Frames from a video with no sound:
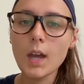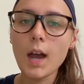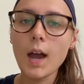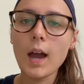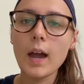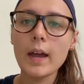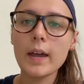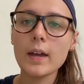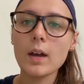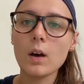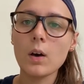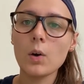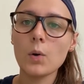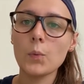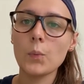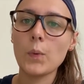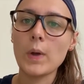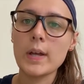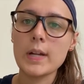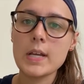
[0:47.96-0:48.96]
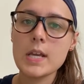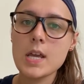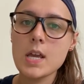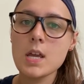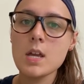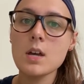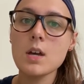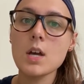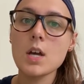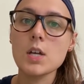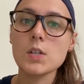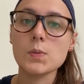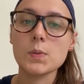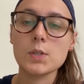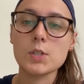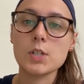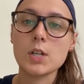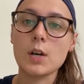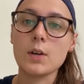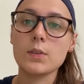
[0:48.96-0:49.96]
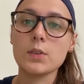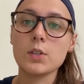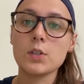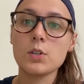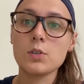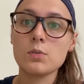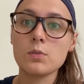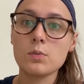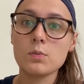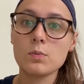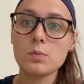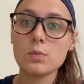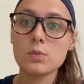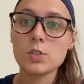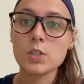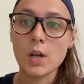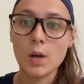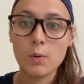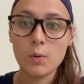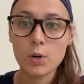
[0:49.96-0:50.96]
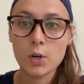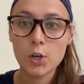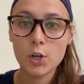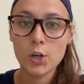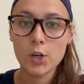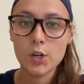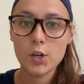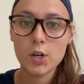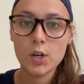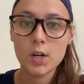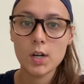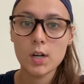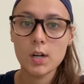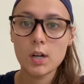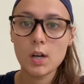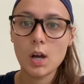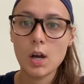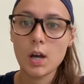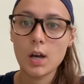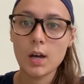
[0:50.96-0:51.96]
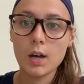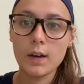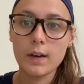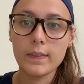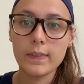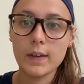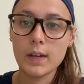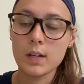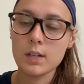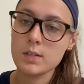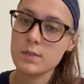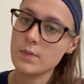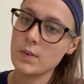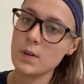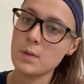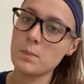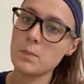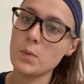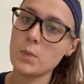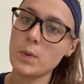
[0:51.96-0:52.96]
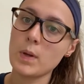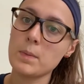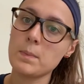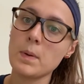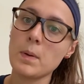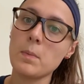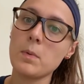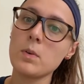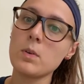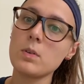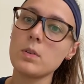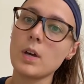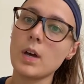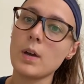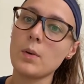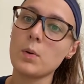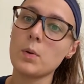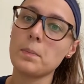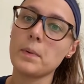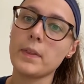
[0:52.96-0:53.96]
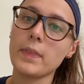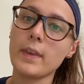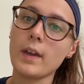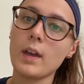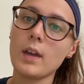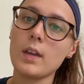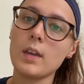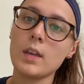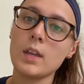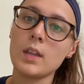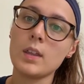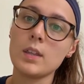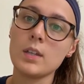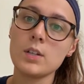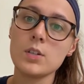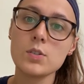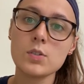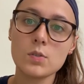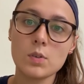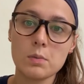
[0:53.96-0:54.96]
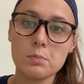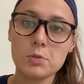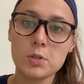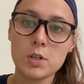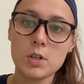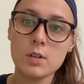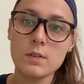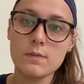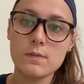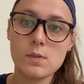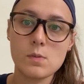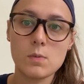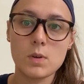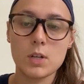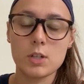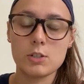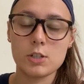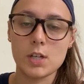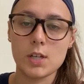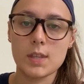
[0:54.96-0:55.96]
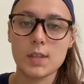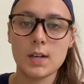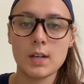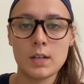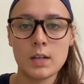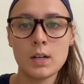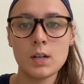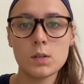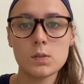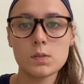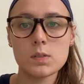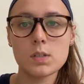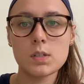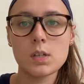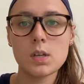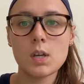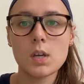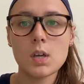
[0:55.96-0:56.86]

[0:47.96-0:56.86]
I already switched out the new shower curtain uh, that is from Redbubble. I will put that in the description if you want to check that out.